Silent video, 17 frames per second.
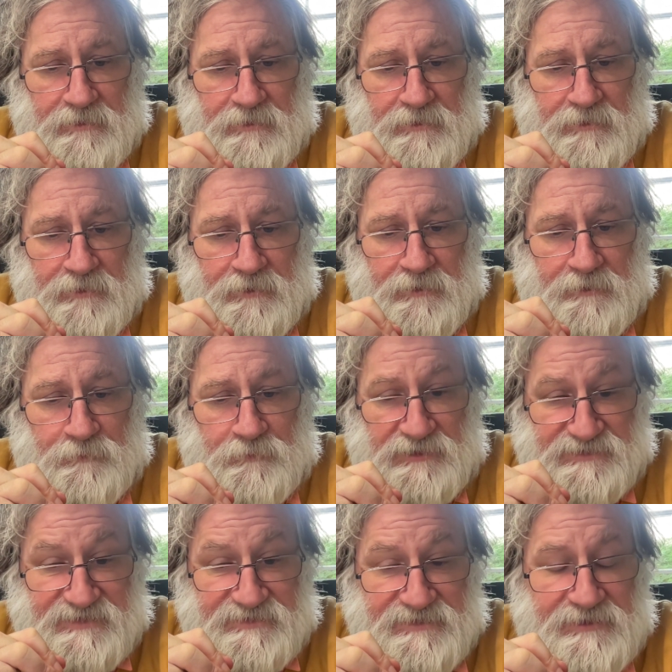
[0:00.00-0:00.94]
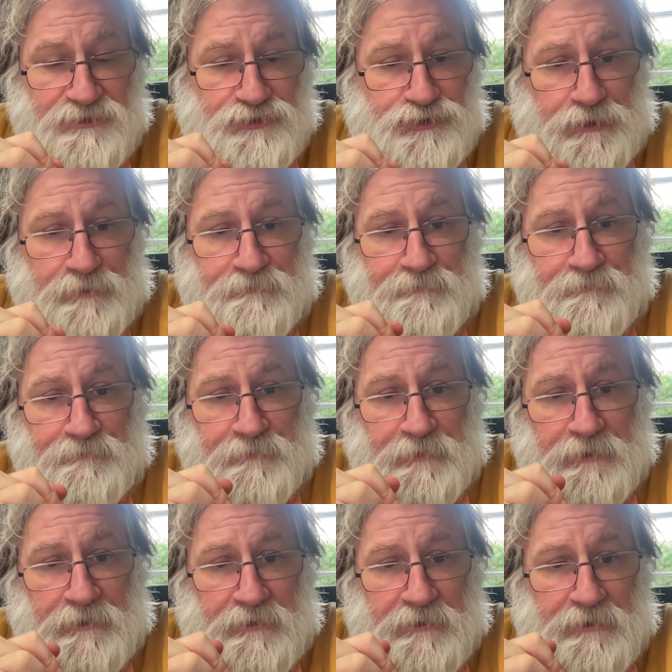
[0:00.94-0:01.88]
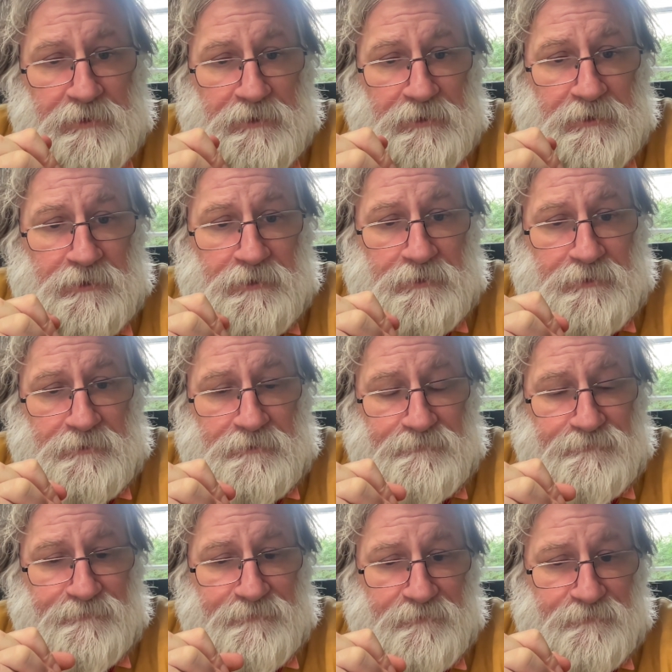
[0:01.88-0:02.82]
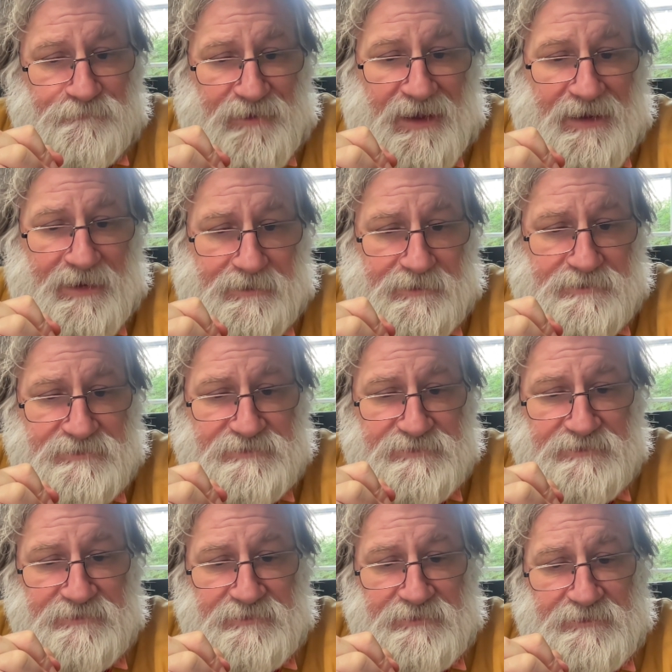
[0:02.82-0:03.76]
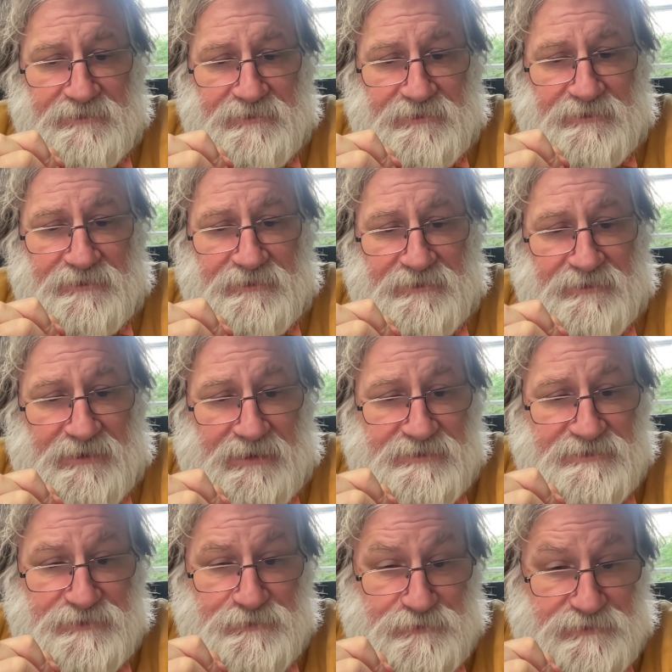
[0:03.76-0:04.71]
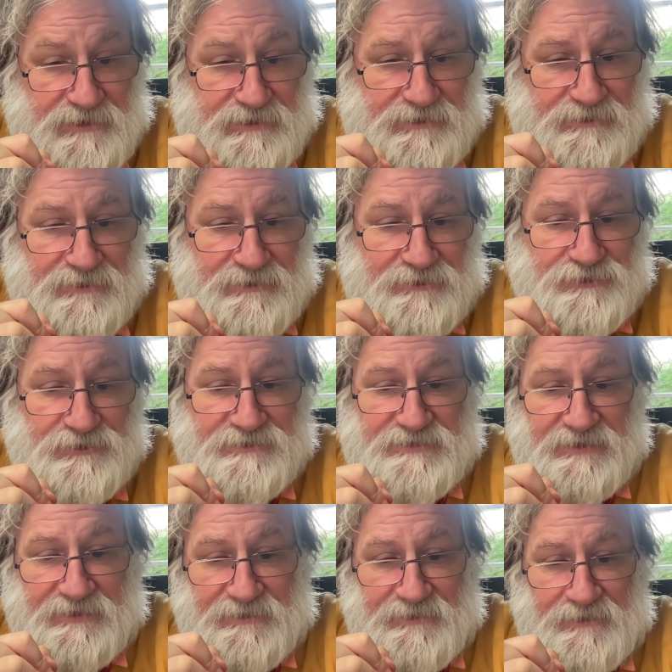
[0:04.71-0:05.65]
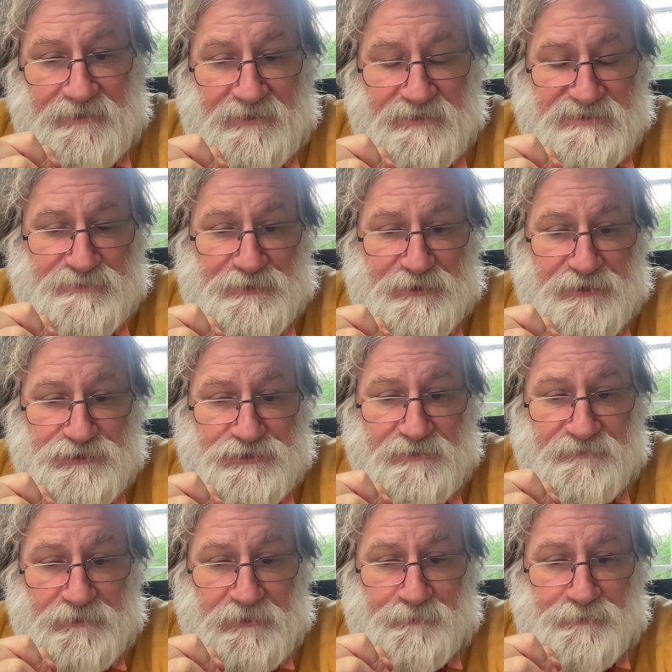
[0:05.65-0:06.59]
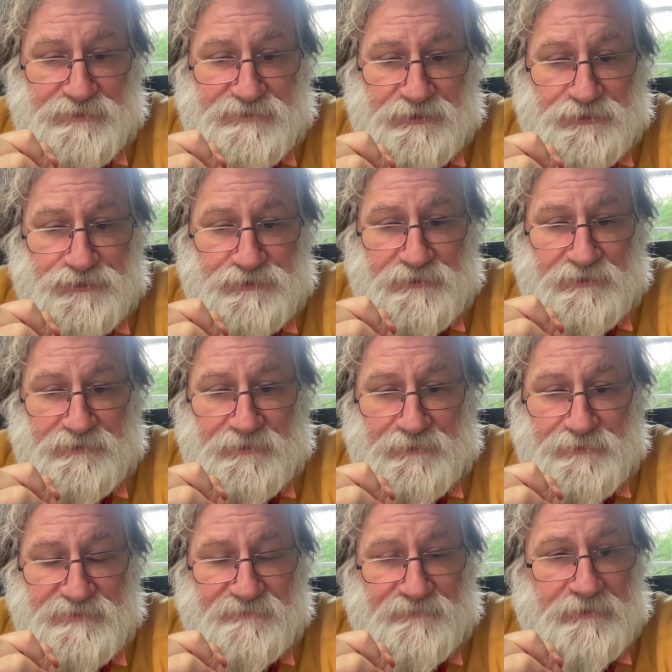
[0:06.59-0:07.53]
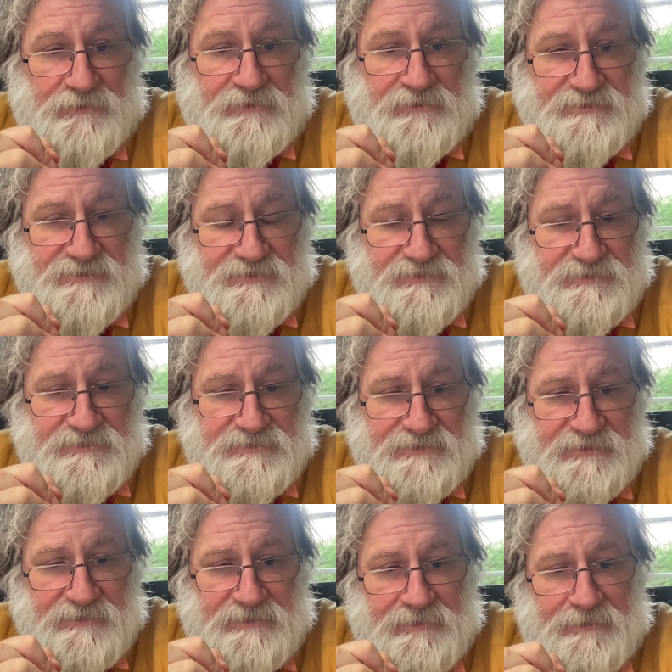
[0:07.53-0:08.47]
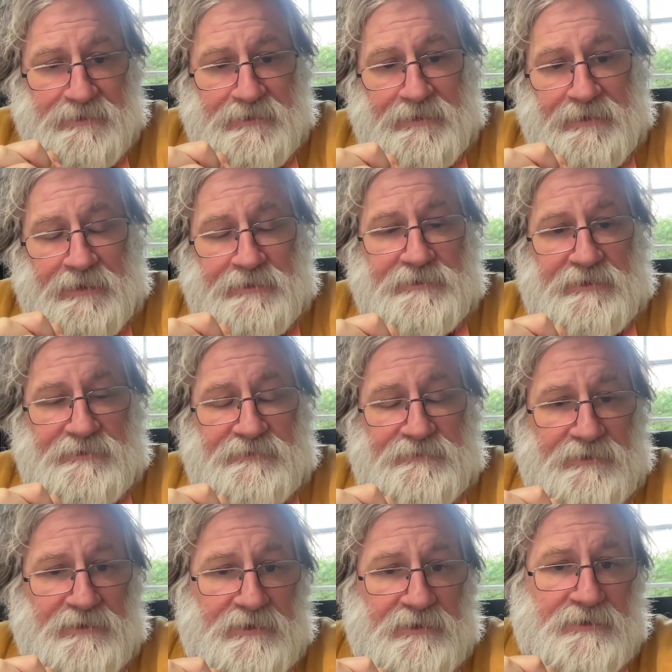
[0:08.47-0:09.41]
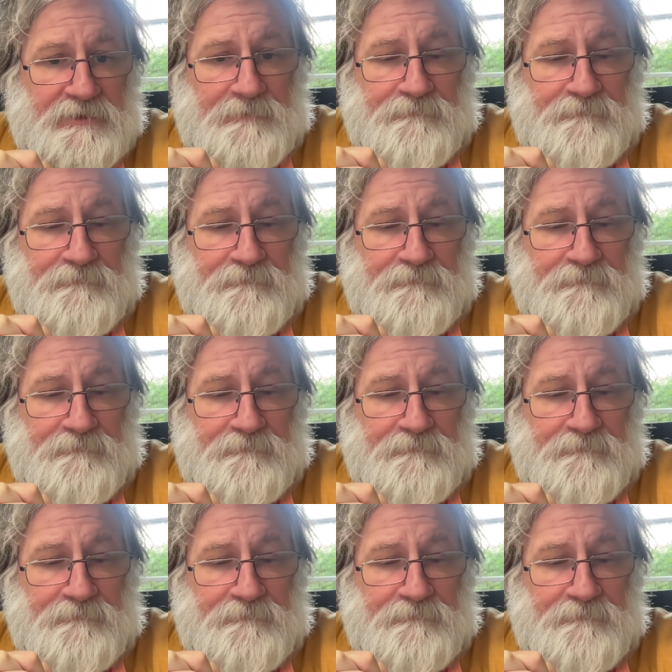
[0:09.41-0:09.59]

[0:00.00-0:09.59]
recitation of fact, as you say, just a clear explanation of her position and those of her listeners. And I think